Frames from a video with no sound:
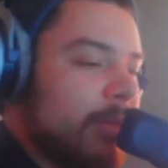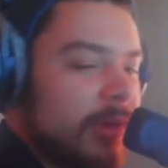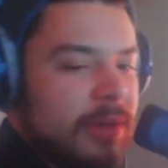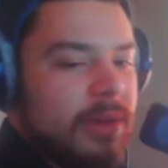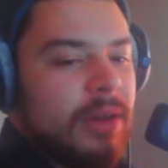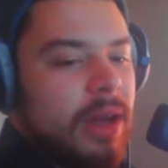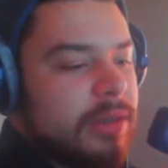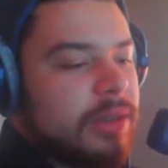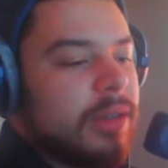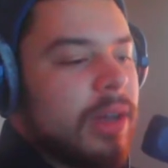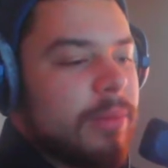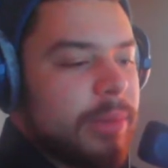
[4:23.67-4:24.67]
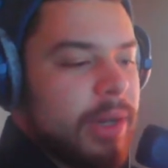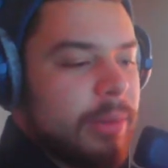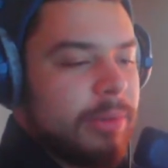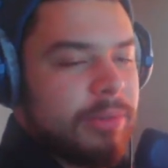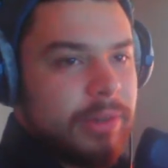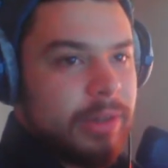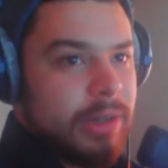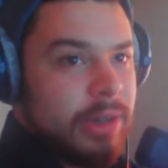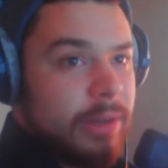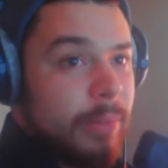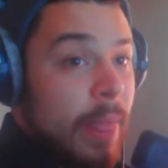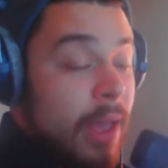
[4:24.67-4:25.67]
So I still haven't been able to figure that
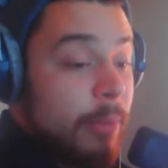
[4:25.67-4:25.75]
out.